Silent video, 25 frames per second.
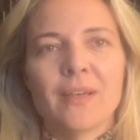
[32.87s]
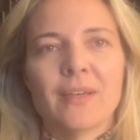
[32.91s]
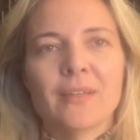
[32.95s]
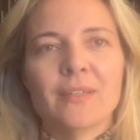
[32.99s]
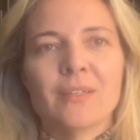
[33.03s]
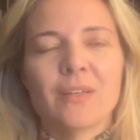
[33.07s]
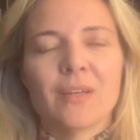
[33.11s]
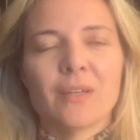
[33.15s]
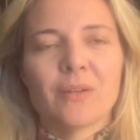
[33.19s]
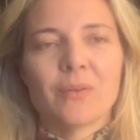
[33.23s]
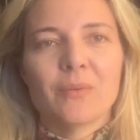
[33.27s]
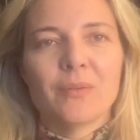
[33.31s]

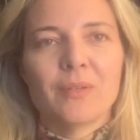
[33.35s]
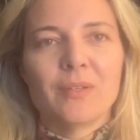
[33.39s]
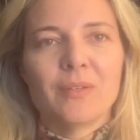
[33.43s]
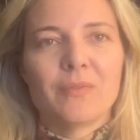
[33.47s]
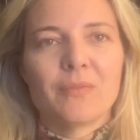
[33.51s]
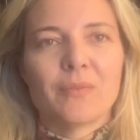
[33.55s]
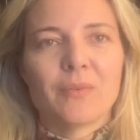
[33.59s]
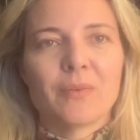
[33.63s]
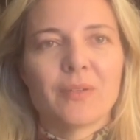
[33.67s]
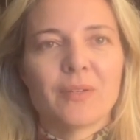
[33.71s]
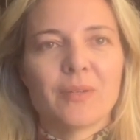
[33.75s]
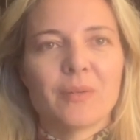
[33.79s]
not only
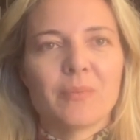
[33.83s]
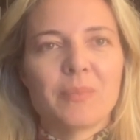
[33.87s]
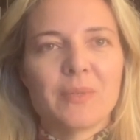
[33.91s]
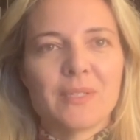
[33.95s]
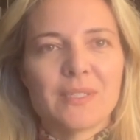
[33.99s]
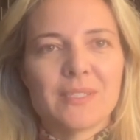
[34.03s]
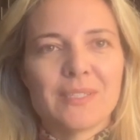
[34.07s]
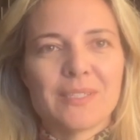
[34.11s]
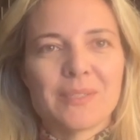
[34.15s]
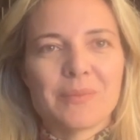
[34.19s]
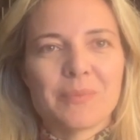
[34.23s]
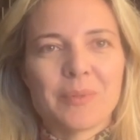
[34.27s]
for their
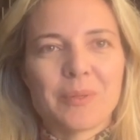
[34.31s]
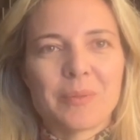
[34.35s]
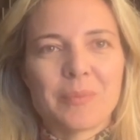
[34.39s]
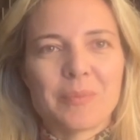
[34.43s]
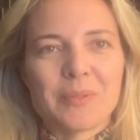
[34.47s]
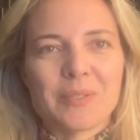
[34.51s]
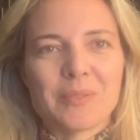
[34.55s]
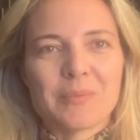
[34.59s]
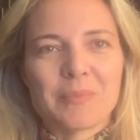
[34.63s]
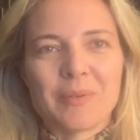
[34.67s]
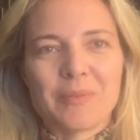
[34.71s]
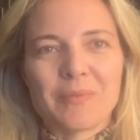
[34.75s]
business
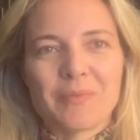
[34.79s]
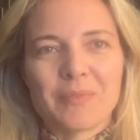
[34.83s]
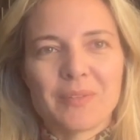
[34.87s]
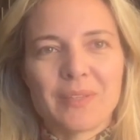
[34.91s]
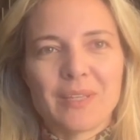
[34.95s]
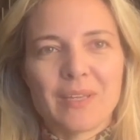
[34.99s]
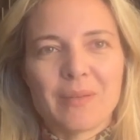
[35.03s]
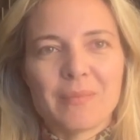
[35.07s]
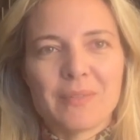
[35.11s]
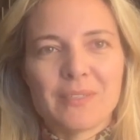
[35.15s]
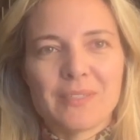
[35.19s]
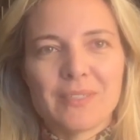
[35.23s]
purpose, but for
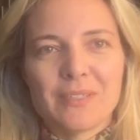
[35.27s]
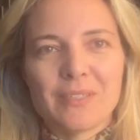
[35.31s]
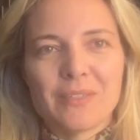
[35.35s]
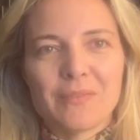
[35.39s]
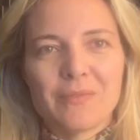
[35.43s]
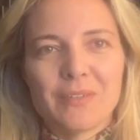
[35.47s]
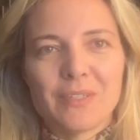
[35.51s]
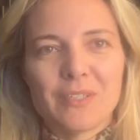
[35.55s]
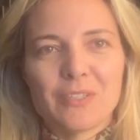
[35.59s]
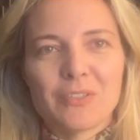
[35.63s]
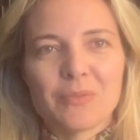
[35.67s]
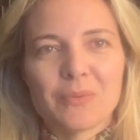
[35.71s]
them as
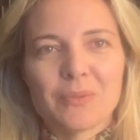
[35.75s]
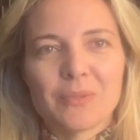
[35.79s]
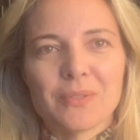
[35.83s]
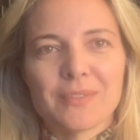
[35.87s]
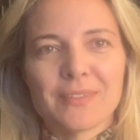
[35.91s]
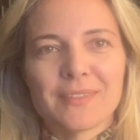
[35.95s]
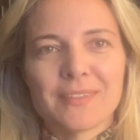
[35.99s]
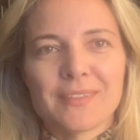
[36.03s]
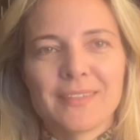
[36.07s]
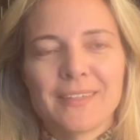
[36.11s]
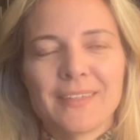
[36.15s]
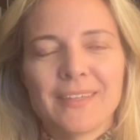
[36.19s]
individuals.